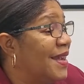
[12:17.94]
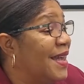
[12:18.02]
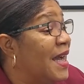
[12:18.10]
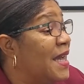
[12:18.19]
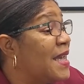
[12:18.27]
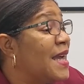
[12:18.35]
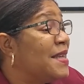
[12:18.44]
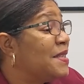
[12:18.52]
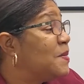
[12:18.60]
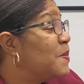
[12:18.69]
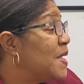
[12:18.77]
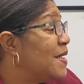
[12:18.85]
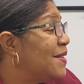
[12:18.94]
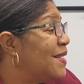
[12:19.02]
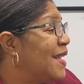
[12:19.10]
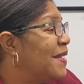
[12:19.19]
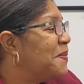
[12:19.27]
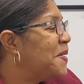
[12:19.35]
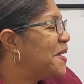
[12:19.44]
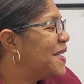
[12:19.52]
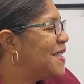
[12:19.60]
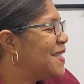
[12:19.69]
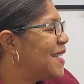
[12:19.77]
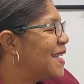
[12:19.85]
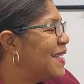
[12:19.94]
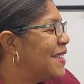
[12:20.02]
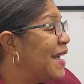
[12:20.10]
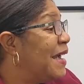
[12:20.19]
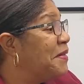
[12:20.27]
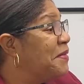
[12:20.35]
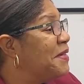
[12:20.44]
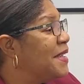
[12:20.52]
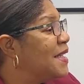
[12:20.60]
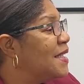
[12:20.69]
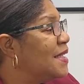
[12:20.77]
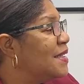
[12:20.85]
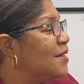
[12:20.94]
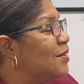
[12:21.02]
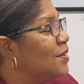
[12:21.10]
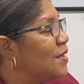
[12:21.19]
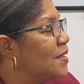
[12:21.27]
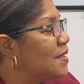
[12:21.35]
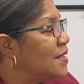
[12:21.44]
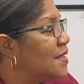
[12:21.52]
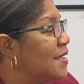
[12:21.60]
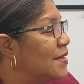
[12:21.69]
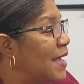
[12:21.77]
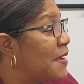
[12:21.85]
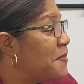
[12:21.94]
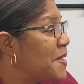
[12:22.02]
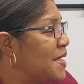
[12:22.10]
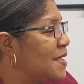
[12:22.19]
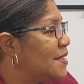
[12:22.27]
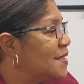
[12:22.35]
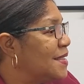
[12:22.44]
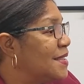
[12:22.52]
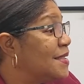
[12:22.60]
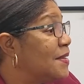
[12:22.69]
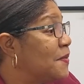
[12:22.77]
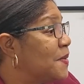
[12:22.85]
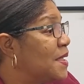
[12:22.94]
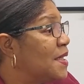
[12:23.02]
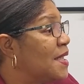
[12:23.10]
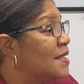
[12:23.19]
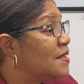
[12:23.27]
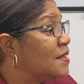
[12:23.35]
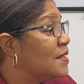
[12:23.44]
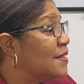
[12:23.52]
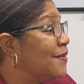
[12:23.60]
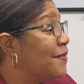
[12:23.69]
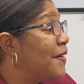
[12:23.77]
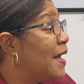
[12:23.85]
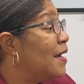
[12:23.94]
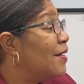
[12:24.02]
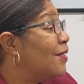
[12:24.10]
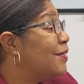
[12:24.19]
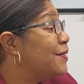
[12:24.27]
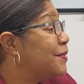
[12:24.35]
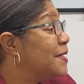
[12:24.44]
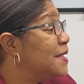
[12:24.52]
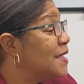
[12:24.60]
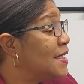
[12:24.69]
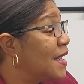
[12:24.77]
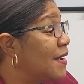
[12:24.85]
I can't speak on that because I really do not. I mean, it's something that's far outreaching.